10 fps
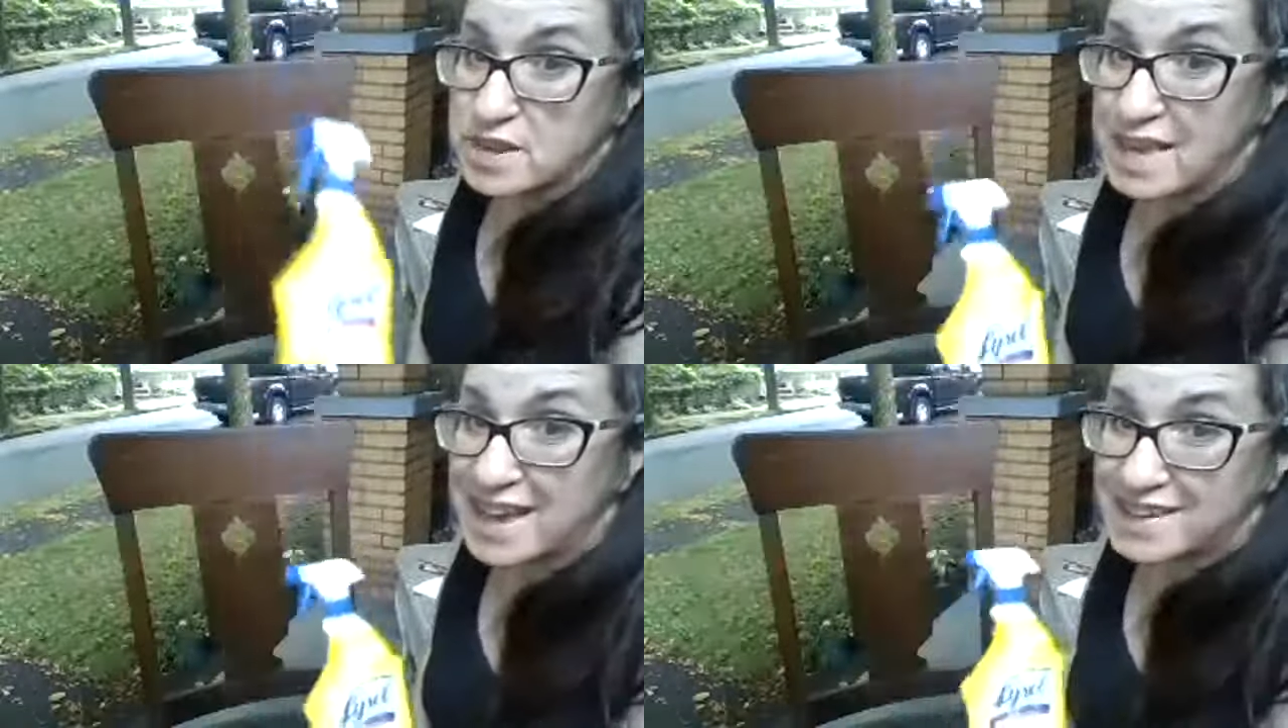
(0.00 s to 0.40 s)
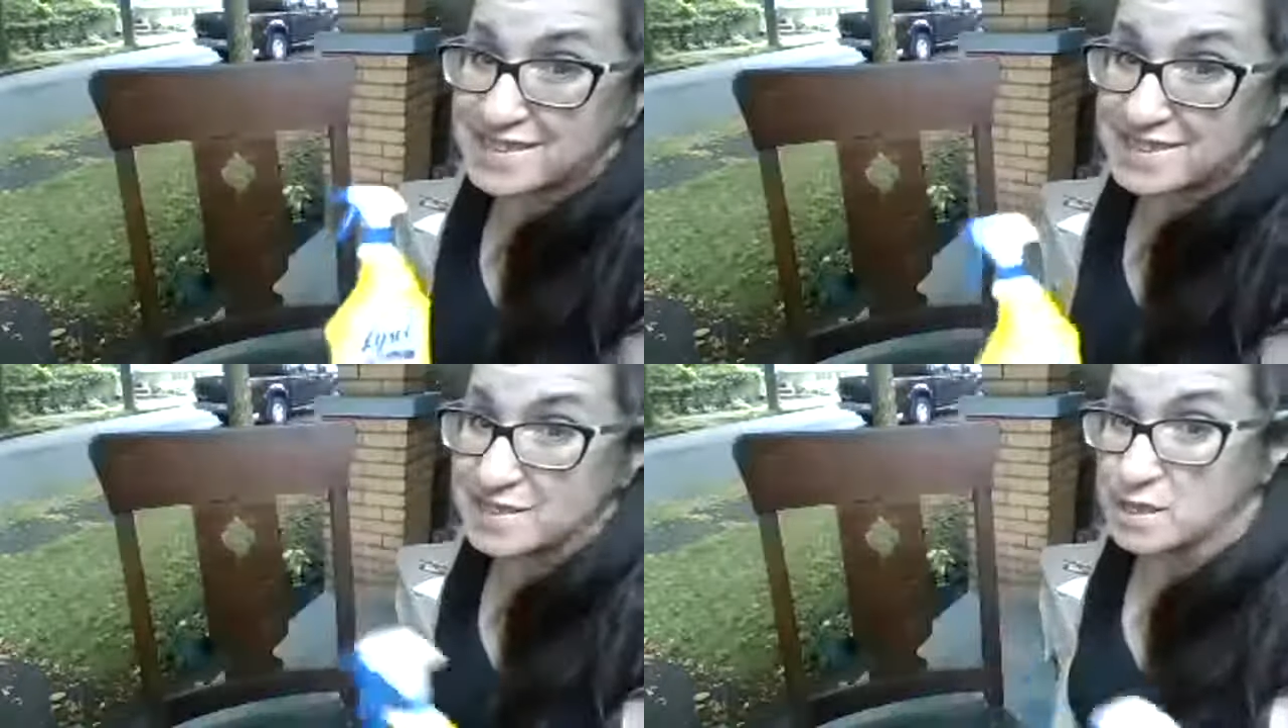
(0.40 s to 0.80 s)
I had
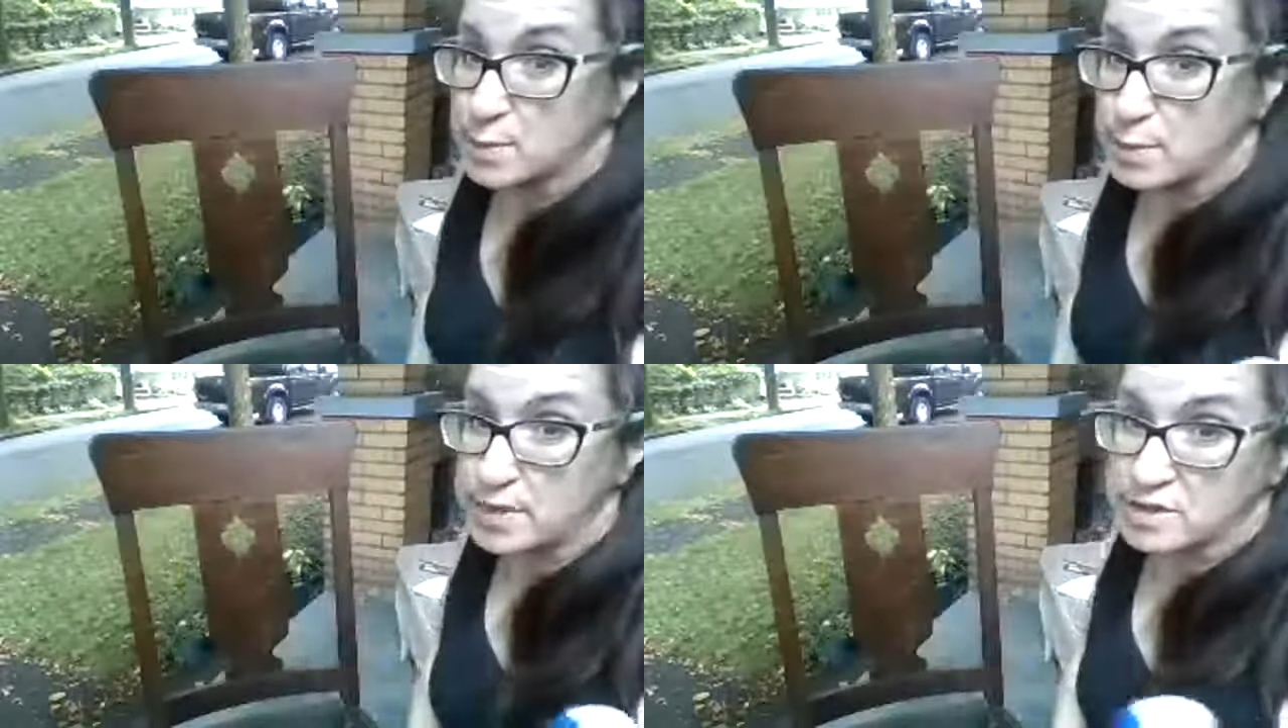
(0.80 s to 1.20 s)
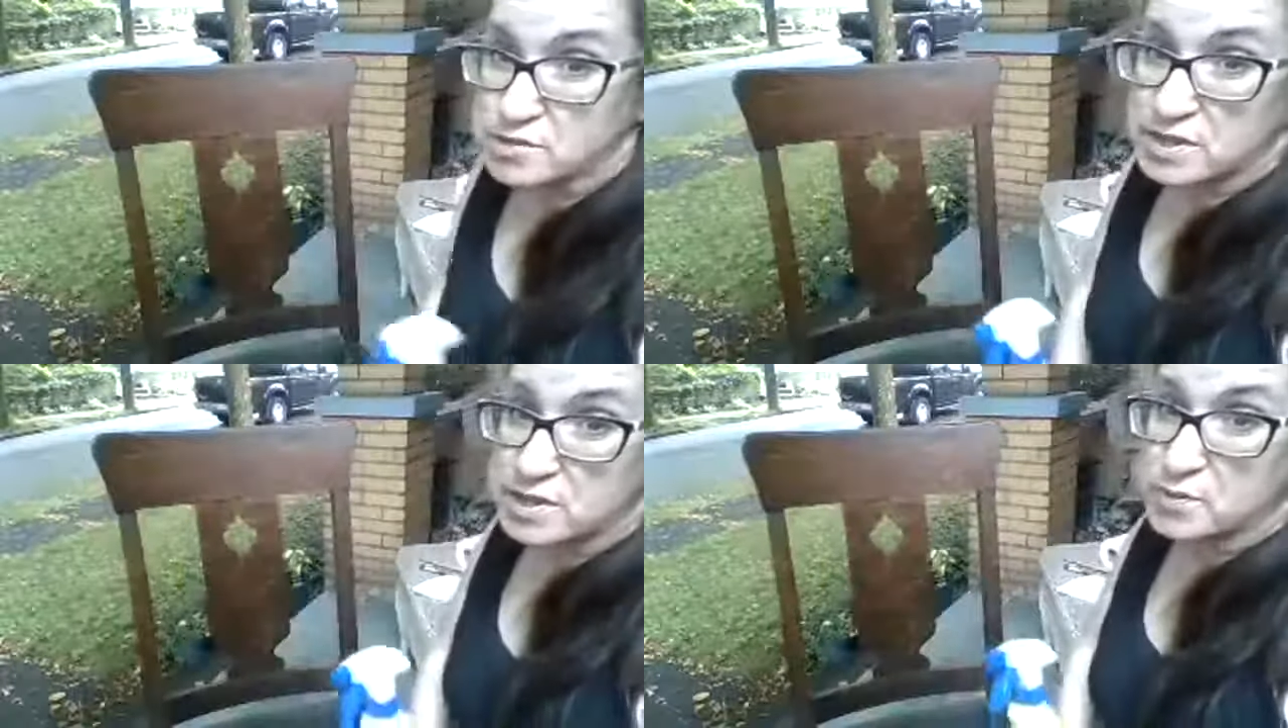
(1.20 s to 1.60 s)
in my
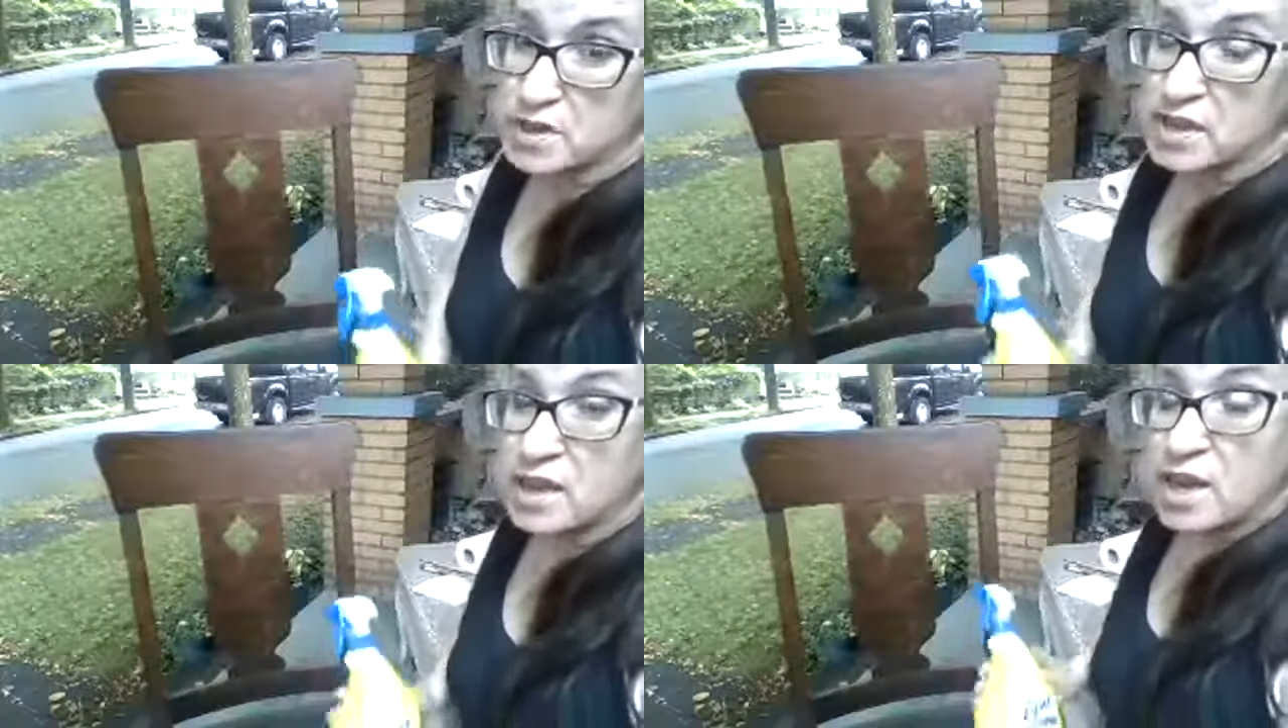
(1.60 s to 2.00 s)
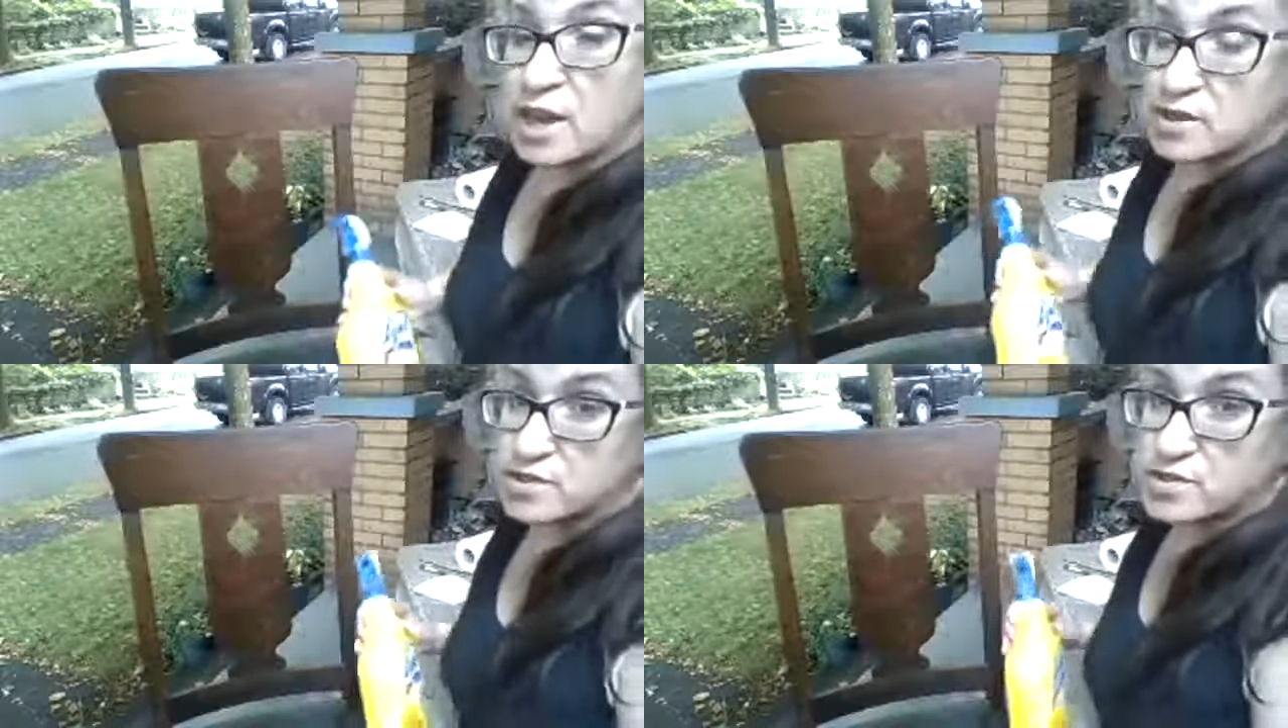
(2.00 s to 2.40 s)
pantry anyway.
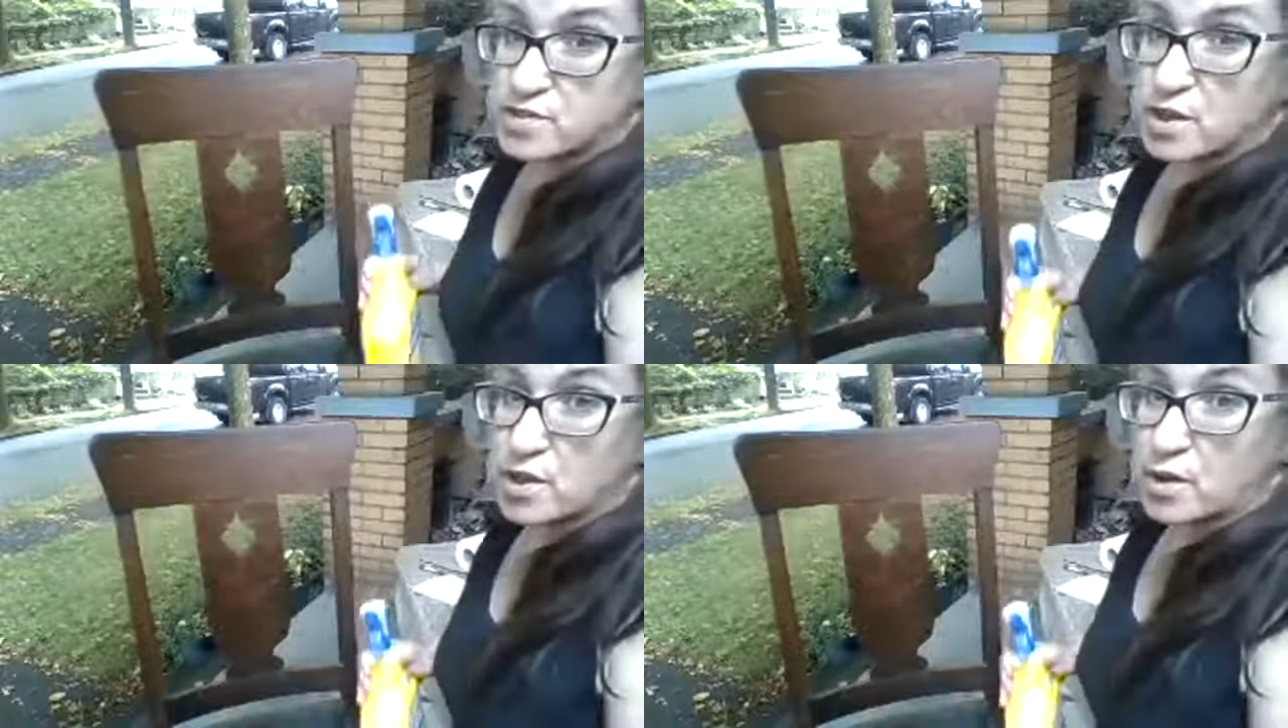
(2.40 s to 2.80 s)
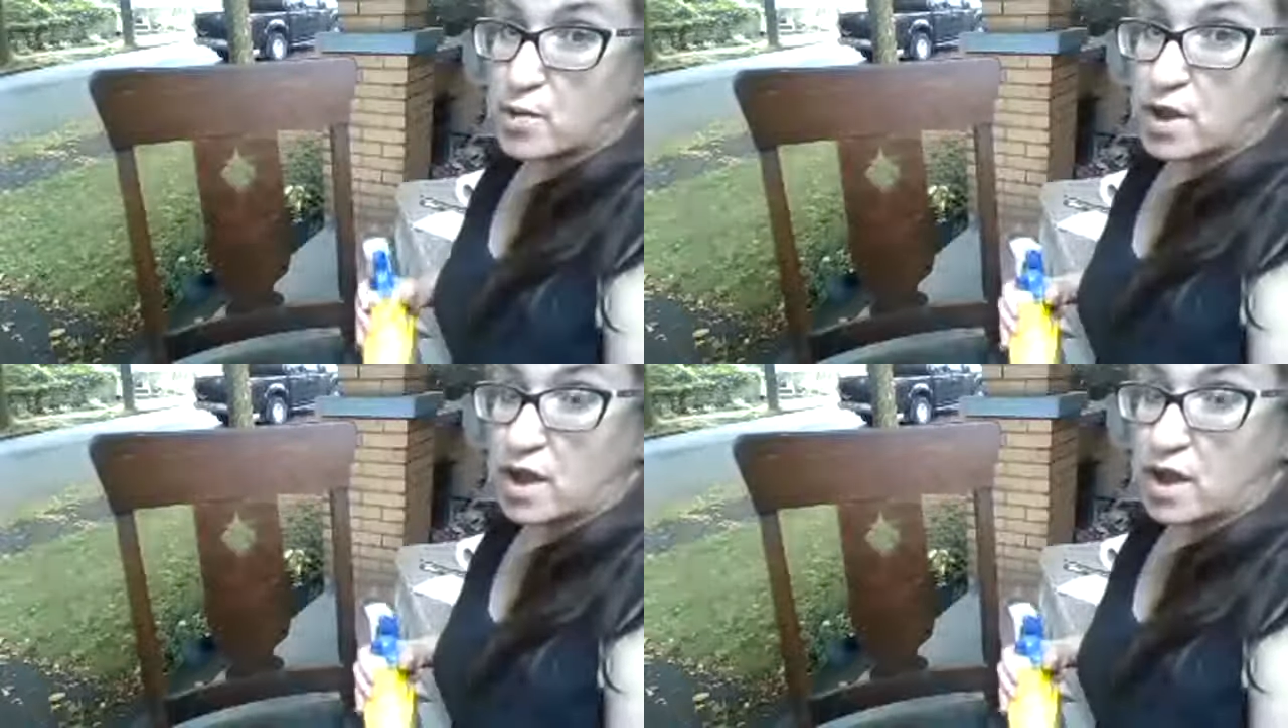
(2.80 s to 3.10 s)
So